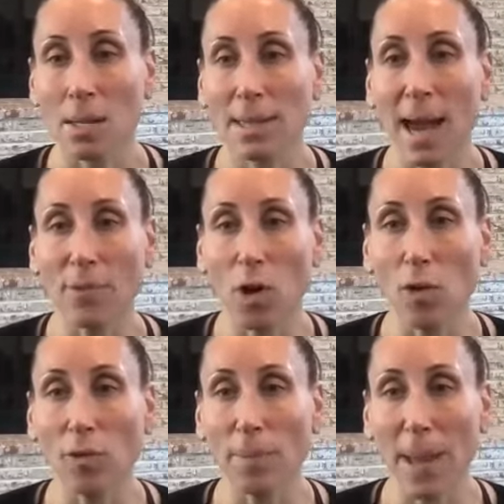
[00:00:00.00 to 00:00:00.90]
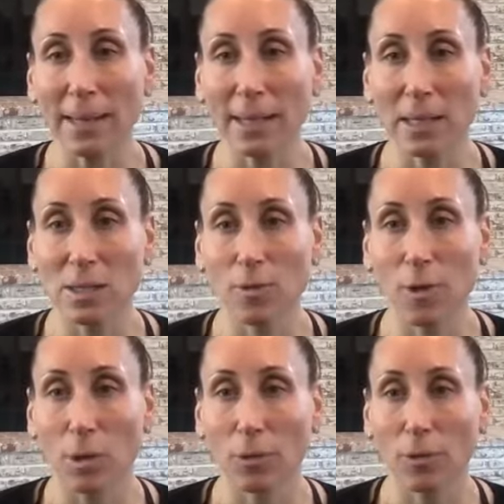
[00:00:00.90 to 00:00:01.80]
Dive over bent knees,
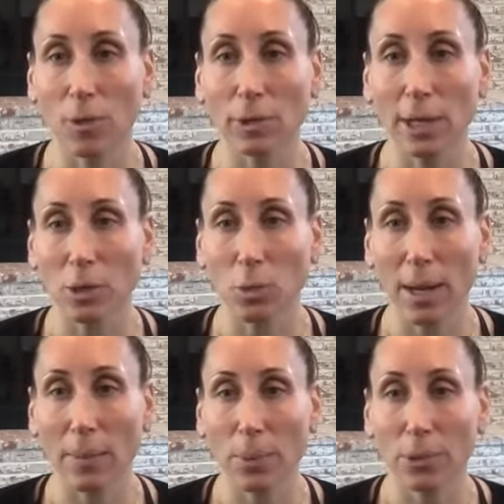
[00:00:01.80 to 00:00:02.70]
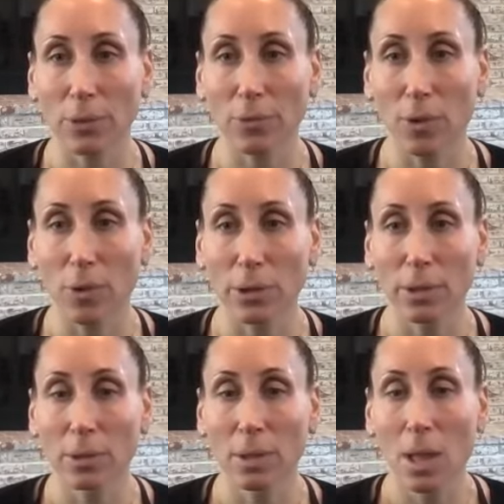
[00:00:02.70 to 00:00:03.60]
forward fold, let your weight pull you forward.
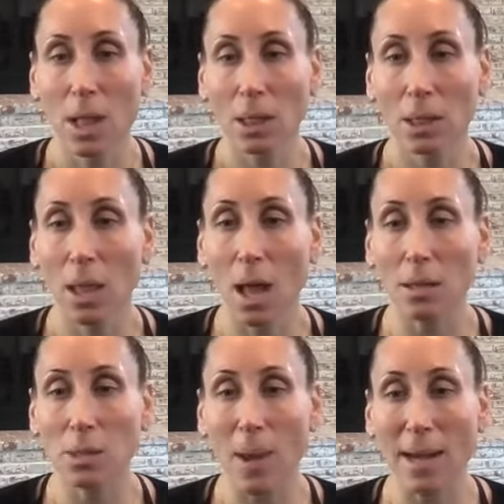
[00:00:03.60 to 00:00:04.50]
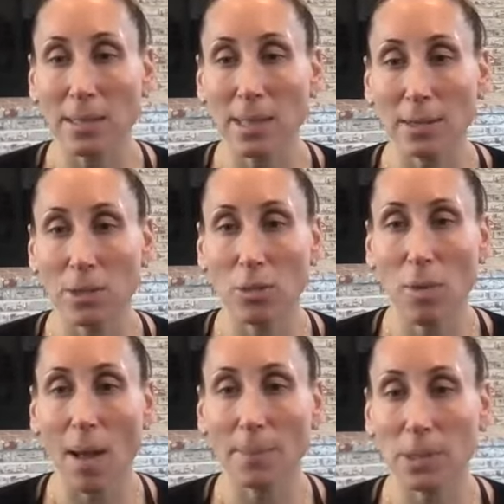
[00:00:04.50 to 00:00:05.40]
Long spine sets you
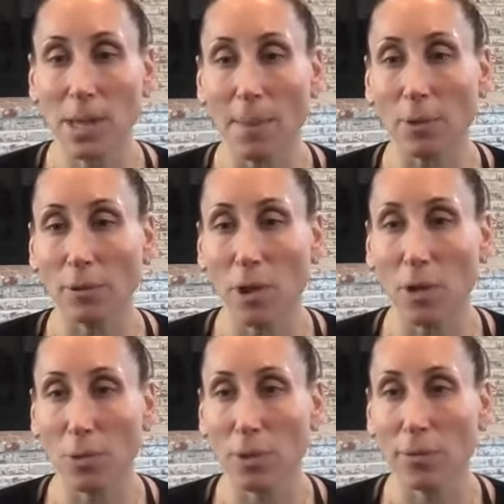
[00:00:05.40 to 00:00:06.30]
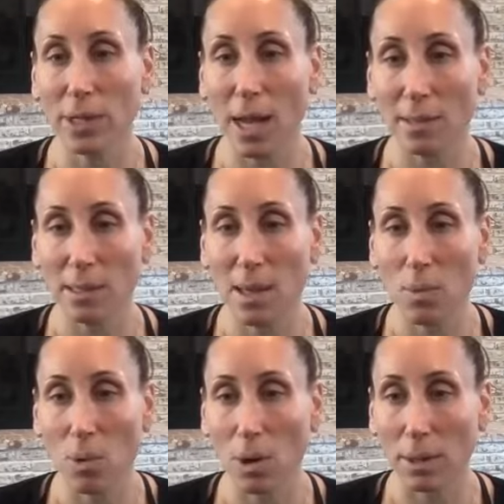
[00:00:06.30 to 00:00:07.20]
up, step or float through a vinyasa
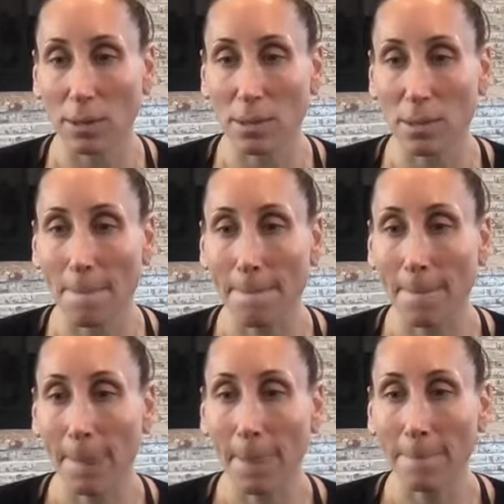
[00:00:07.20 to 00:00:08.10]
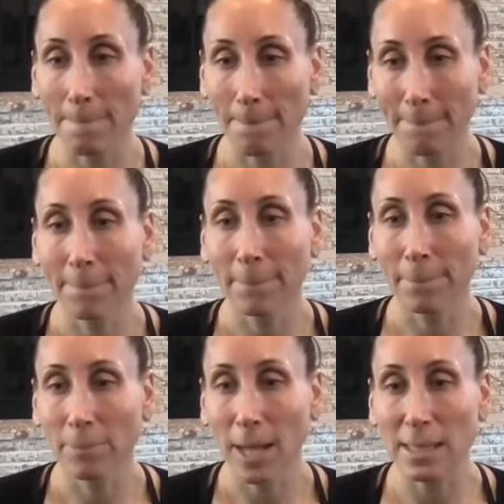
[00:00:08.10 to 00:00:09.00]
that works.
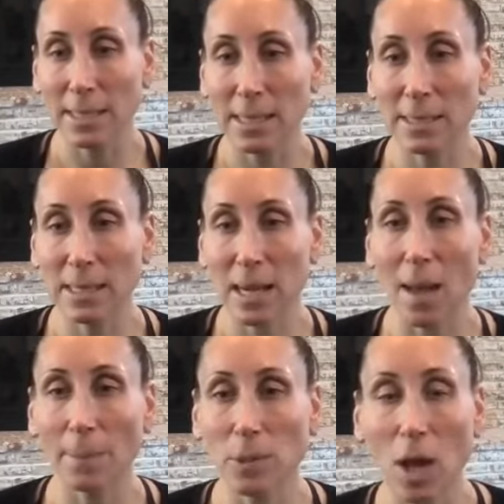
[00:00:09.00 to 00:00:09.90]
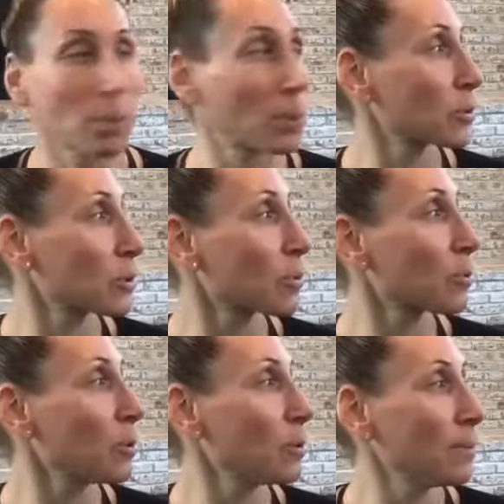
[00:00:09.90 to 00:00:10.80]
Nice and easy. Up dog pulls you
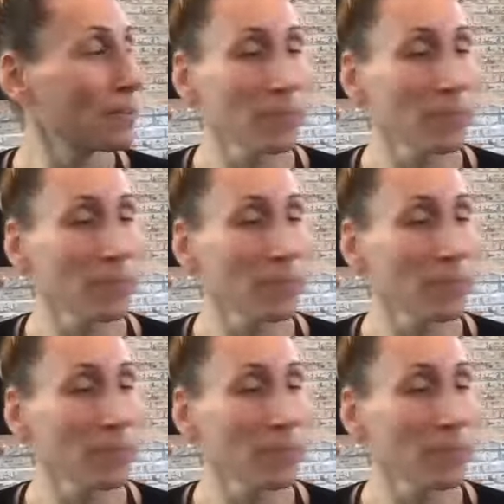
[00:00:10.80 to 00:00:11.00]
through,